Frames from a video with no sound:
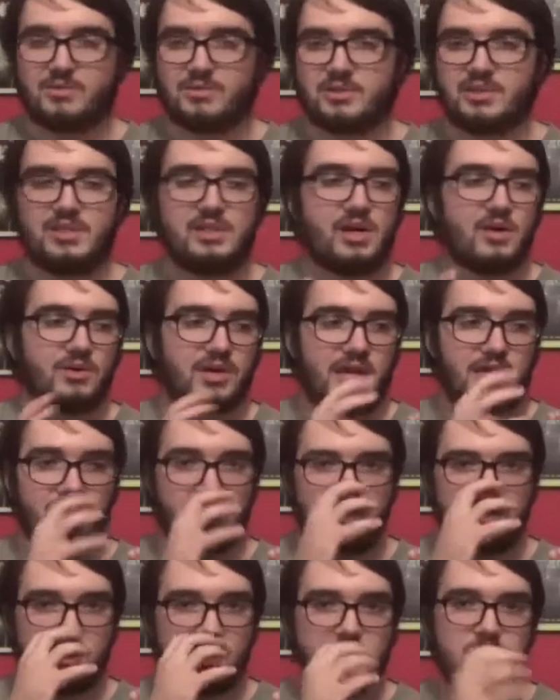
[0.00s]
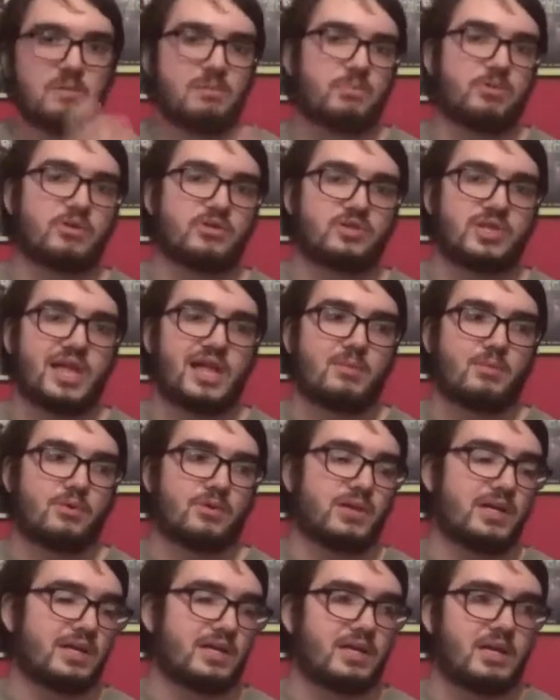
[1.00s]
So, Caitlin has like a split personality
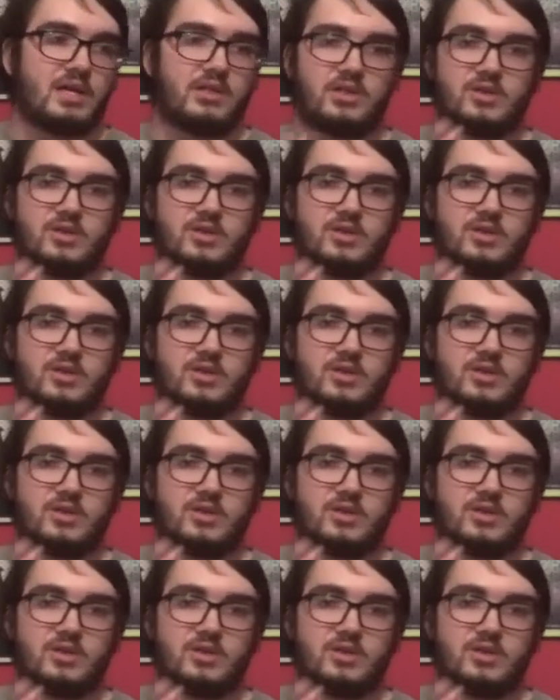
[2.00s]
where, like,